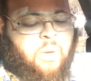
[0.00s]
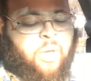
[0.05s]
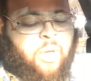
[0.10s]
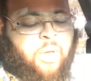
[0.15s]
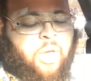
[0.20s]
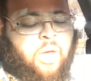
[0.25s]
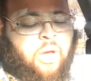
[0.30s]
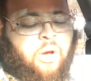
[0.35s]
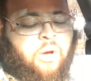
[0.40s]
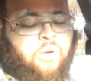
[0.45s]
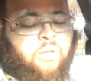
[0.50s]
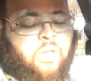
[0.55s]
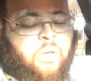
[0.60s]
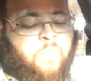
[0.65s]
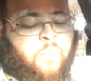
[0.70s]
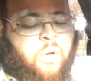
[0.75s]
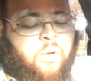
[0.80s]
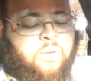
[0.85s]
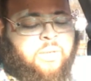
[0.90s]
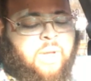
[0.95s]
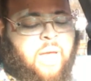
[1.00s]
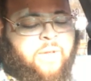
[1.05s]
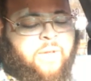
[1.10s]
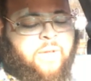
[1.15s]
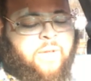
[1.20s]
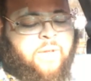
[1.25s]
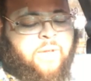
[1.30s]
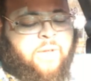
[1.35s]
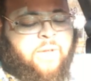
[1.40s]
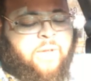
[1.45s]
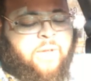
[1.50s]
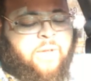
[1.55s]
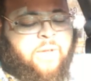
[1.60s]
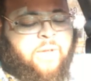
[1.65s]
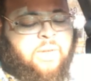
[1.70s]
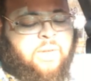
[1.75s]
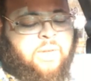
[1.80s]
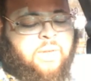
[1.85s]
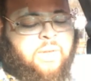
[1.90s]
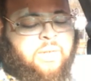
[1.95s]
Behold, the Most High himself
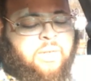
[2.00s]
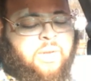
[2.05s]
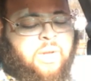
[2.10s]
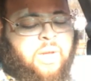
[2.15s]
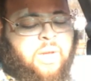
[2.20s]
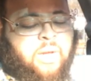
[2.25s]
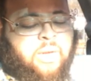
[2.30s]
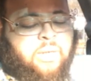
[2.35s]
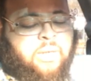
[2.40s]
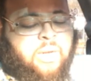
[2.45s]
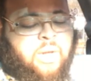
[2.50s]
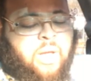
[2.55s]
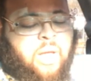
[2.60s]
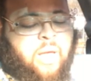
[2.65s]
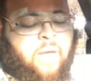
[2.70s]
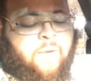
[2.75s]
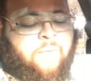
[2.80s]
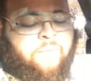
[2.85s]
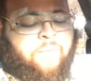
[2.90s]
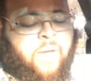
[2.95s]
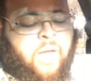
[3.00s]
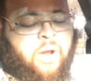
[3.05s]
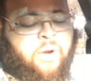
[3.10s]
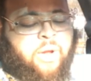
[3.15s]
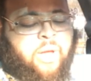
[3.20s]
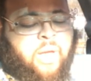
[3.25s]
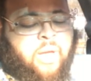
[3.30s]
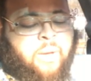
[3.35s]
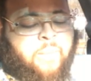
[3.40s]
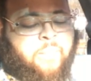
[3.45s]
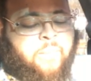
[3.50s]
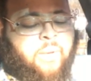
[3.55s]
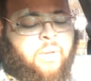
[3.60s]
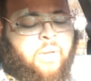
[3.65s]
is the judge. Fear him.